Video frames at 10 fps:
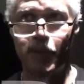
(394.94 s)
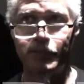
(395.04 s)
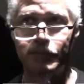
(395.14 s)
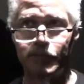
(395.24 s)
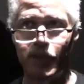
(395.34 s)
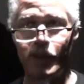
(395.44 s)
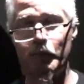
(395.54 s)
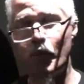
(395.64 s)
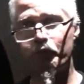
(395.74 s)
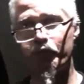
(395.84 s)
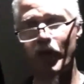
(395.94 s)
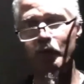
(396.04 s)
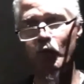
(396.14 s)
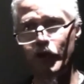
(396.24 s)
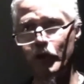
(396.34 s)
But in more
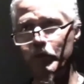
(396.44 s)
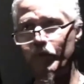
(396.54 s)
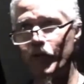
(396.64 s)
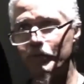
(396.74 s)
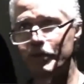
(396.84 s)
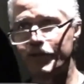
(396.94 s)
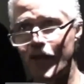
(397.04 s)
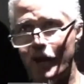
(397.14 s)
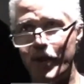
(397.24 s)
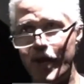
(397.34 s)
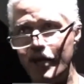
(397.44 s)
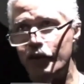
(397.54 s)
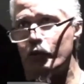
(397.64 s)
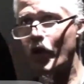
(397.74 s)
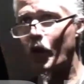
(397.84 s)
primordial, before the Mastaba
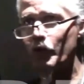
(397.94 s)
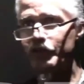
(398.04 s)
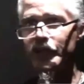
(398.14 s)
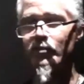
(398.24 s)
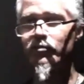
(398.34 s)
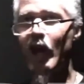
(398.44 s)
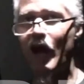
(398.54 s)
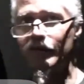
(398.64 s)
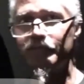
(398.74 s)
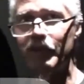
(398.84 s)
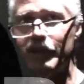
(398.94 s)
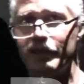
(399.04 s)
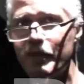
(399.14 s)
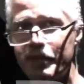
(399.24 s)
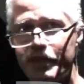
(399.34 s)
age, you would always see the Ra in
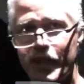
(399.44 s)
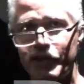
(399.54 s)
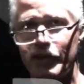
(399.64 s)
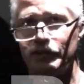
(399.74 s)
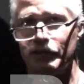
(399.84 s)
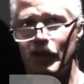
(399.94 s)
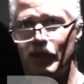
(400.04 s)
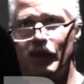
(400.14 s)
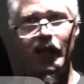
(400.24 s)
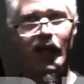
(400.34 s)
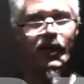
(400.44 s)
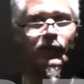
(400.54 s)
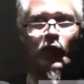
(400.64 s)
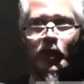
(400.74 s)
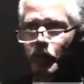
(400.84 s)
front of Nebuchadnezzar,
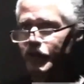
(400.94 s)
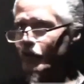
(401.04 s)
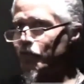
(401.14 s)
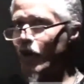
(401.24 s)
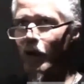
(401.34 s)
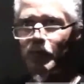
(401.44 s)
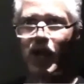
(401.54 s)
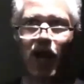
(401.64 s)
and we put the Ra